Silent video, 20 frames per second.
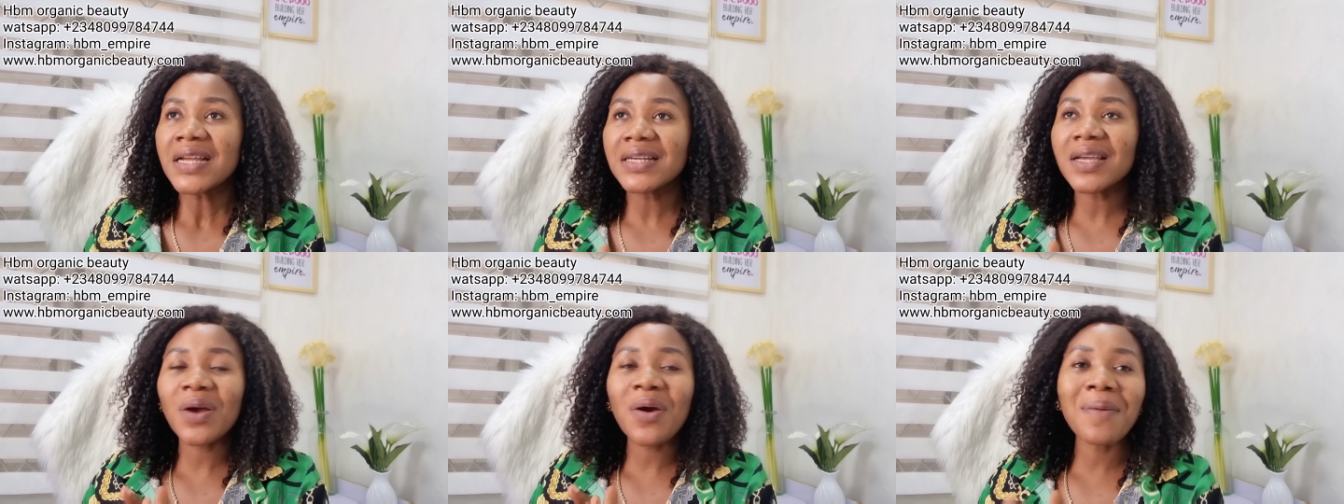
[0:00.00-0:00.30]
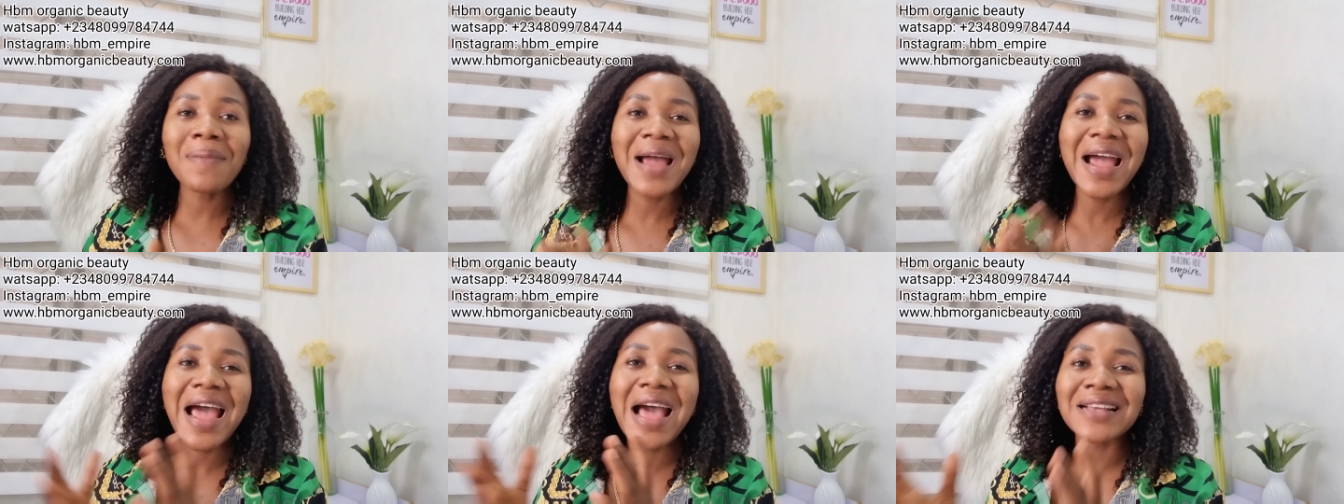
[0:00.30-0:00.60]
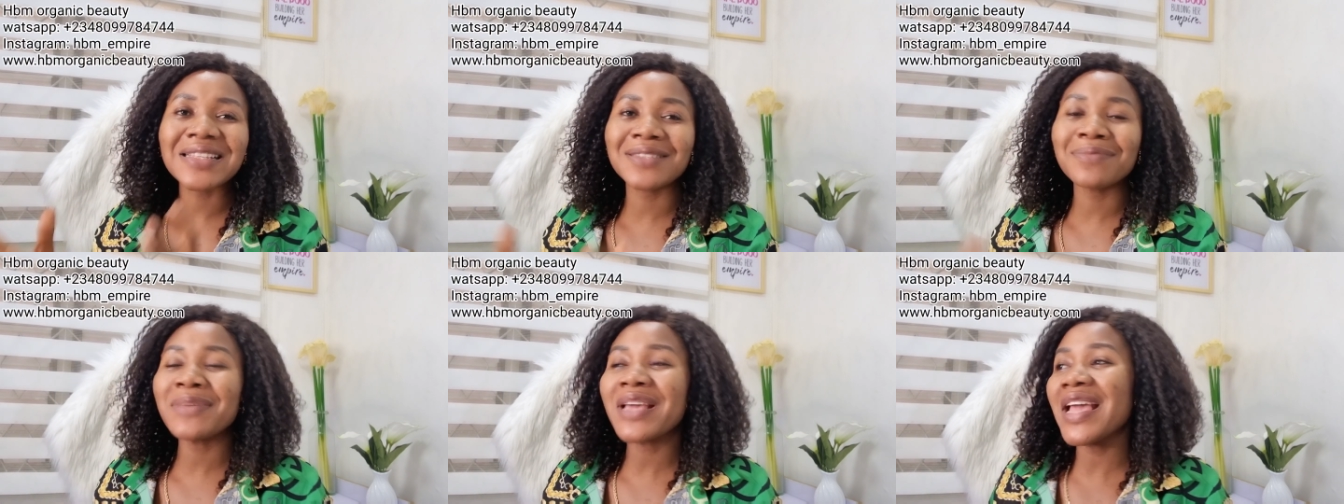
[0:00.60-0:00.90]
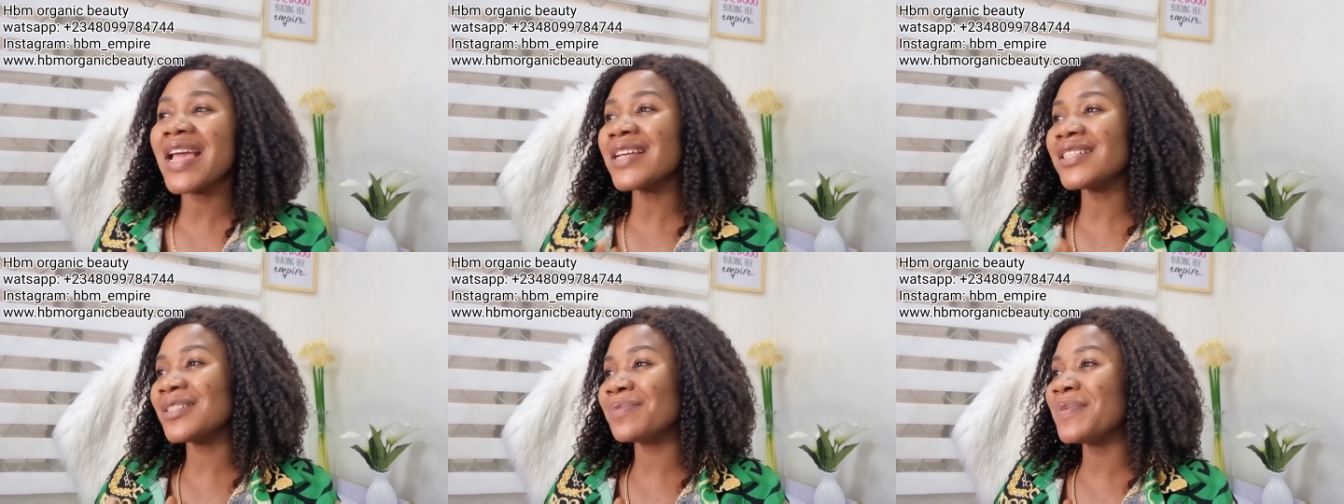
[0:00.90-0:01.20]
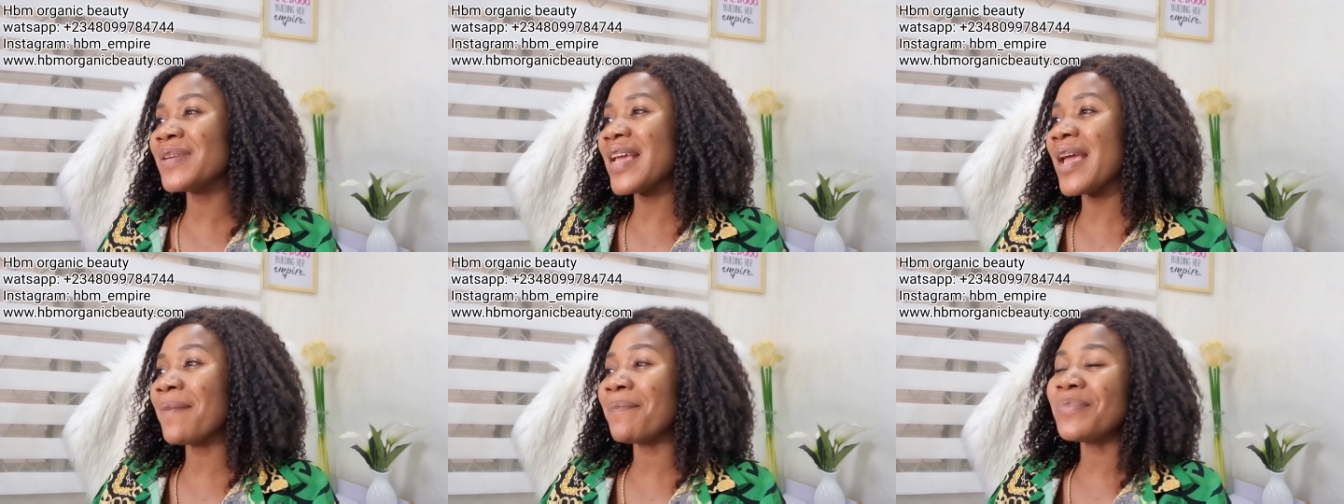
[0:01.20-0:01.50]
they come and ask me,
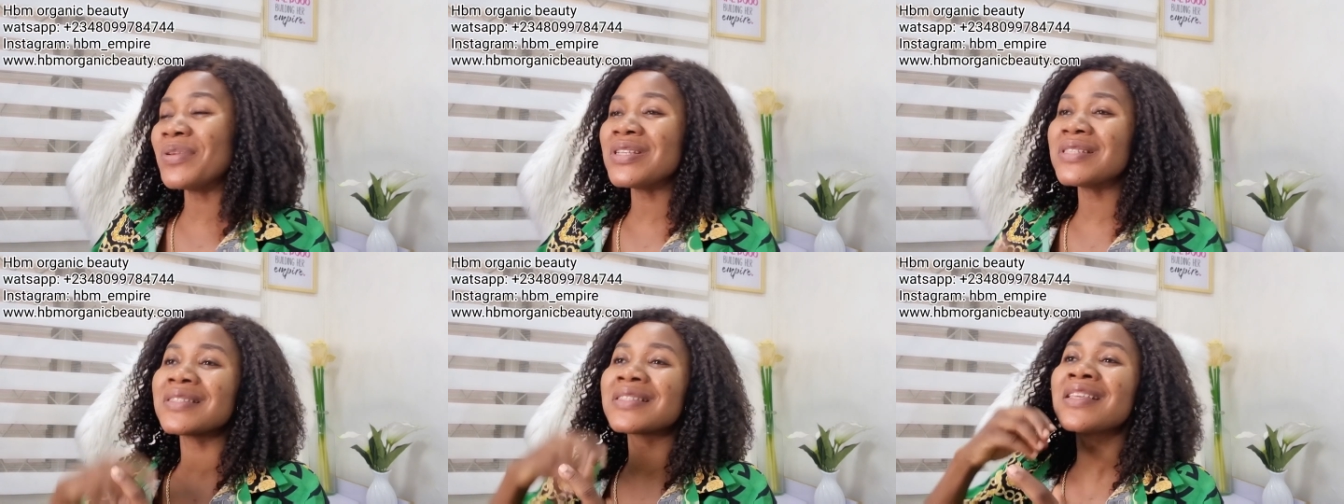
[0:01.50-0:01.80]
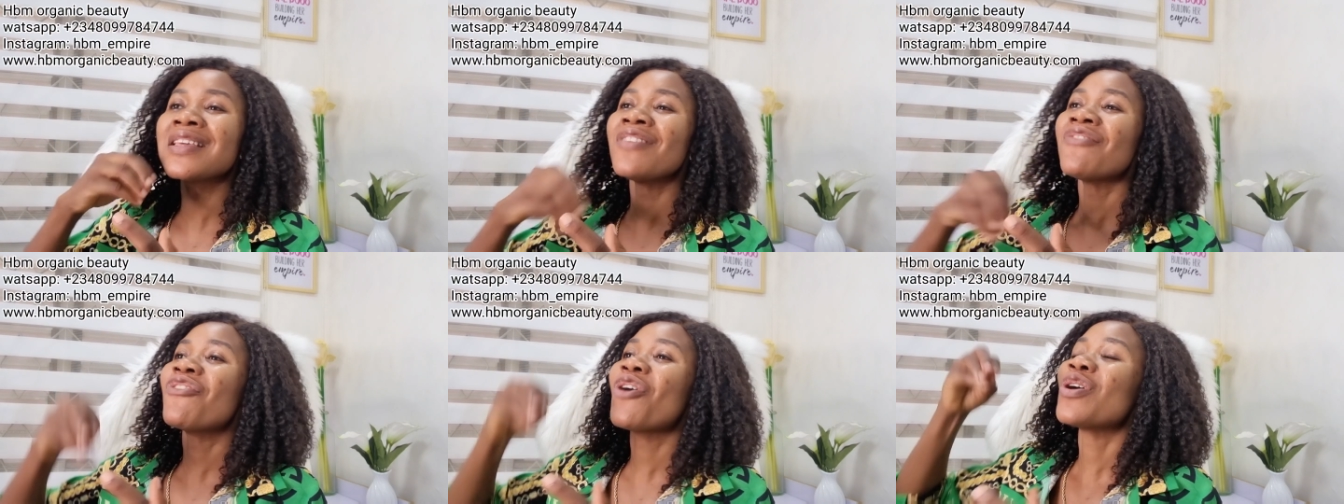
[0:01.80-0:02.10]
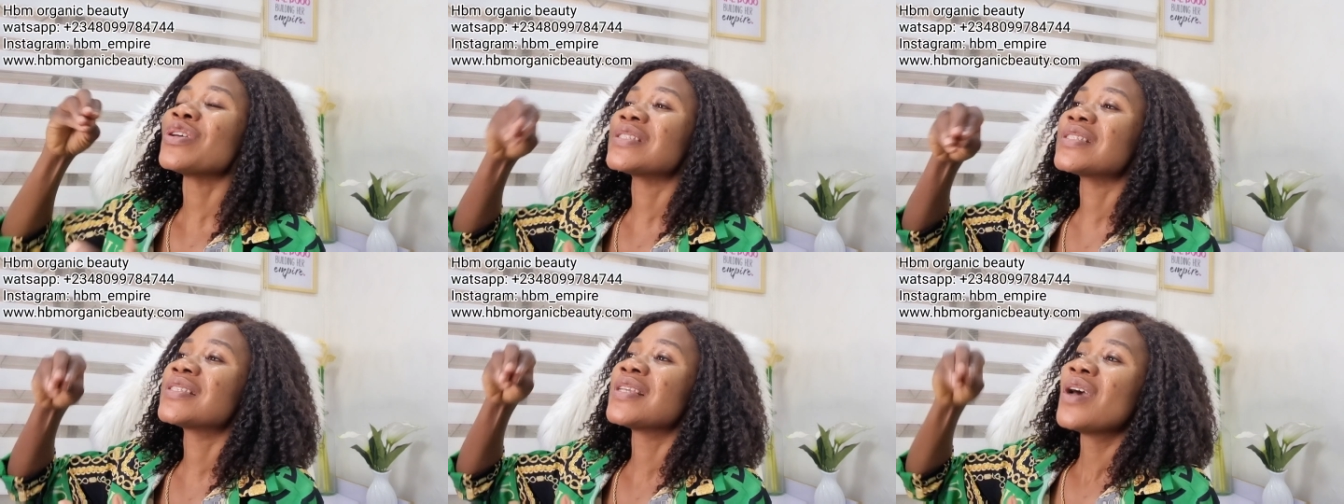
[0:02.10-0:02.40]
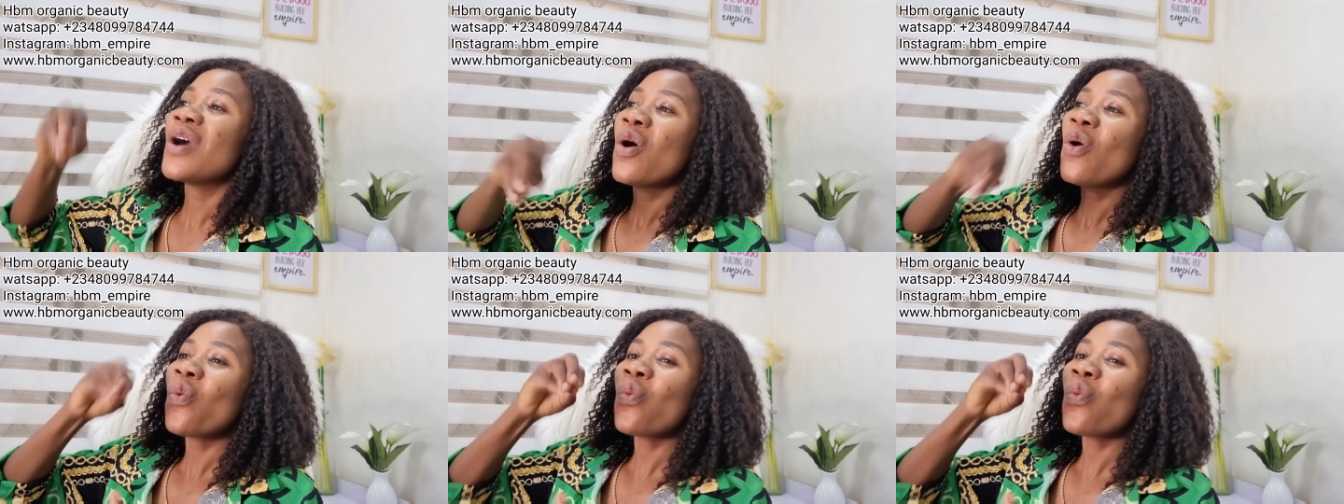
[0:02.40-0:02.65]
HBM, please give us